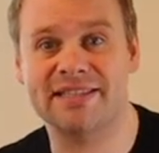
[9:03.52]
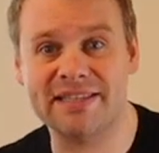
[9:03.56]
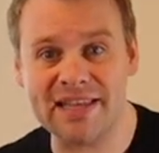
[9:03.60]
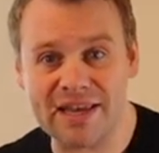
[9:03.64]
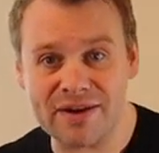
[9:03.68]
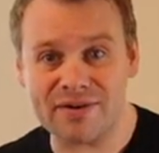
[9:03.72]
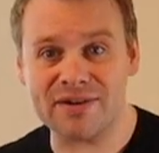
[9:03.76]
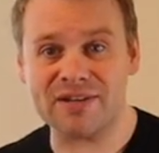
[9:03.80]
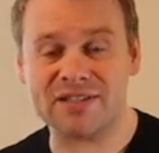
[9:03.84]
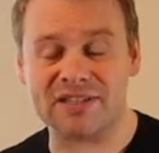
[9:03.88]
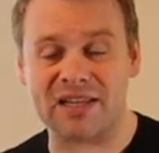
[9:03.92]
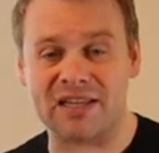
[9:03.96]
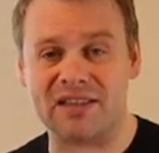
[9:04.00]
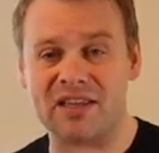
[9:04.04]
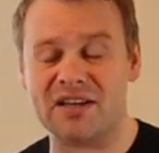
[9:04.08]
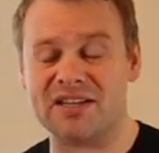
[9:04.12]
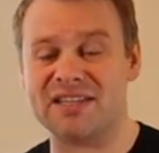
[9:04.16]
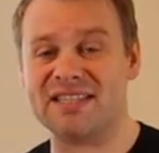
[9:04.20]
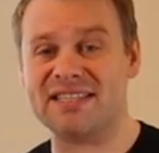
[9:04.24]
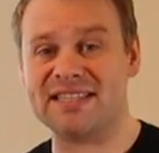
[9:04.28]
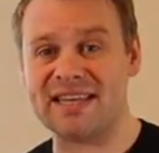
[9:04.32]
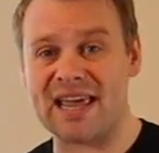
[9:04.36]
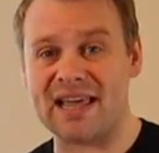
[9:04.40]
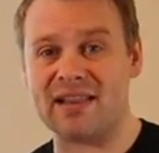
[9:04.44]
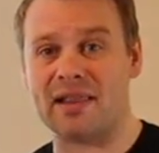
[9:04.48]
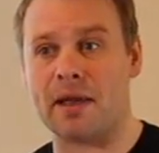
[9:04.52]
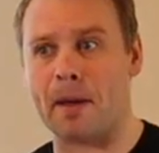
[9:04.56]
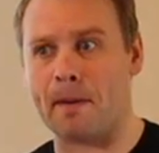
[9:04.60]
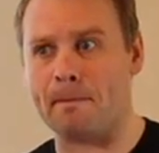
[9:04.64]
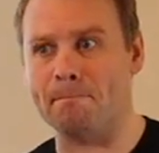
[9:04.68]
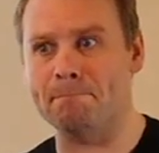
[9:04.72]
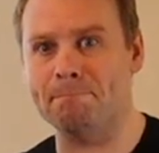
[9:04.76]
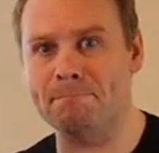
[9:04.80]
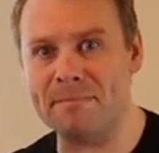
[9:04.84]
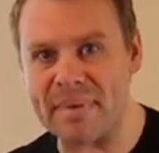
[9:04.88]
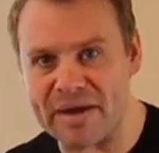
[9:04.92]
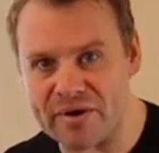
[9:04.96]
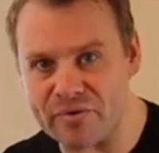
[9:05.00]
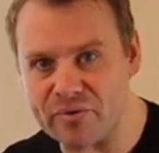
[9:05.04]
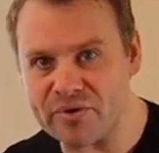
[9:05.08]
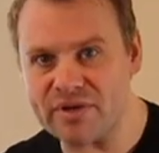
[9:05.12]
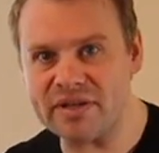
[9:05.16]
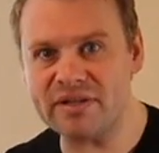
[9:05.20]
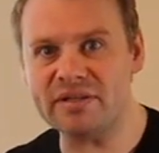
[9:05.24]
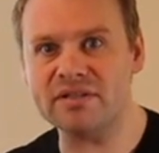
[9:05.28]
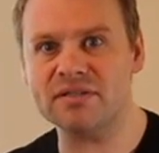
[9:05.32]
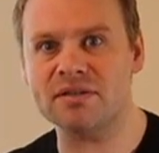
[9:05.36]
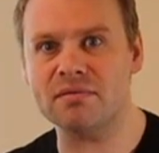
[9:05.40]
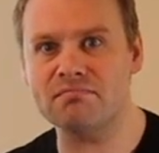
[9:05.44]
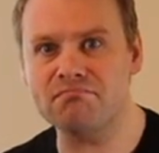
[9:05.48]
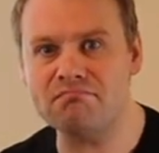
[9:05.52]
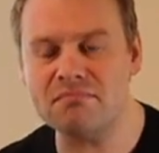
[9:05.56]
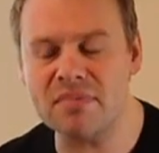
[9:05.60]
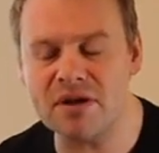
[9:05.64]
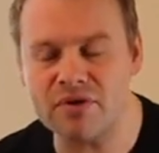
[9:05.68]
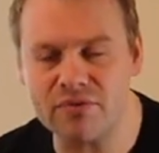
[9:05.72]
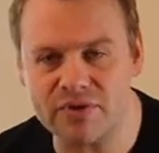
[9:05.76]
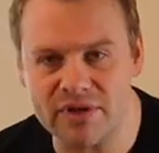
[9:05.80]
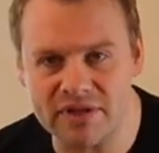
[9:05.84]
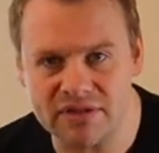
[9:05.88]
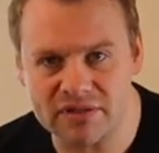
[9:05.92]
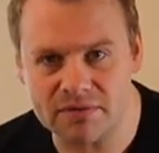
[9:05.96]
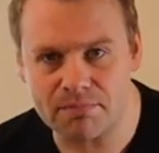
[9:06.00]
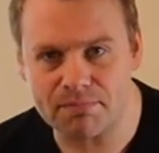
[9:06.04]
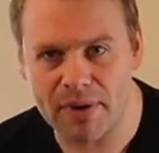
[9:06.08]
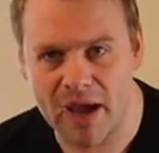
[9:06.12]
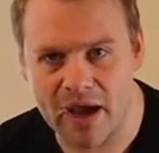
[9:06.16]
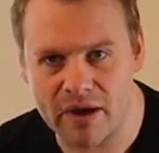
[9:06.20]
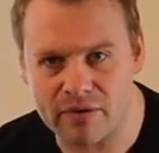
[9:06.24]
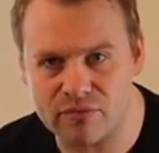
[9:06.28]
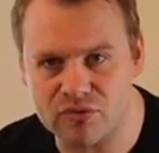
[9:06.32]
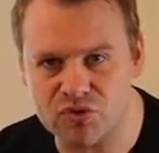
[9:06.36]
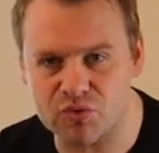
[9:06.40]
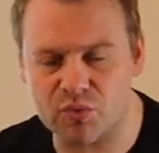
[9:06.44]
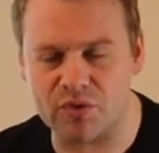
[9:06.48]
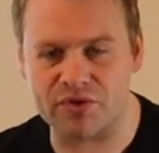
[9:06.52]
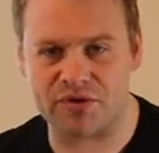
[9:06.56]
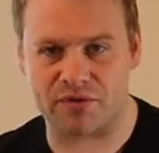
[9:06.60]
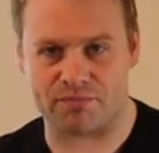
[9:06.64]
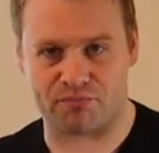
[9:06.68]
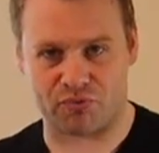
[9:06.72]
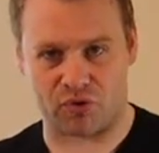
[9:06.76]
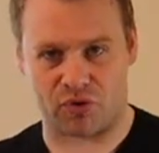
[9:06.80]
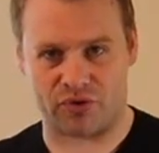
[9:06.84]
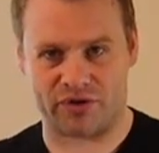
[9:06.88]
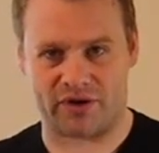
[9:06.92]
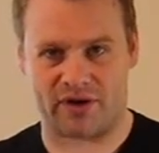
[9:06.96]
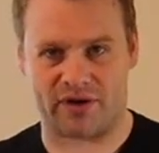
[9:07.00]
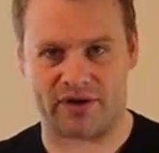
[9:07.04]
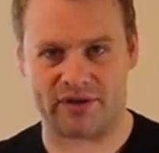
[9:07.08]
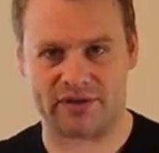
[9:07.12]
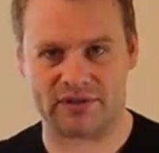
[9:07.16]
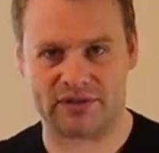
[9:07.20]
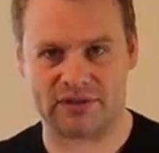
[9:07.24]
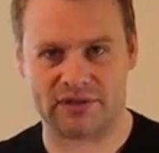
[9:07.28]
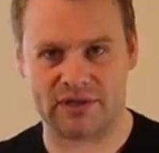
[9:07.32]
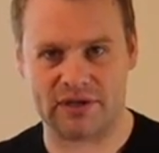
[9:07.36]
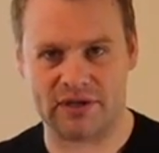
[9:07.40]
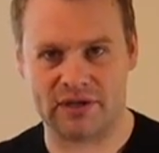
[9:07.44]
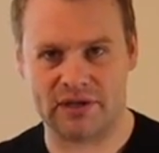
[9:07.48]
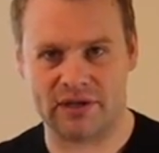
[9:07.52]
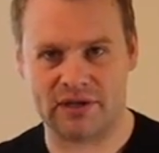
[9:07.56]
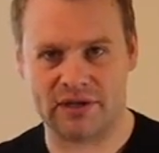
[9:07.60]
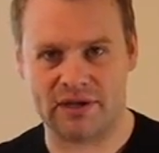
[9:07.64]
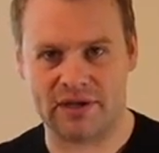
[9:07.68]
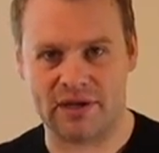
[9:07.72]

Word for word: Like seriously, they're selling millions and millions of pounds worth of products.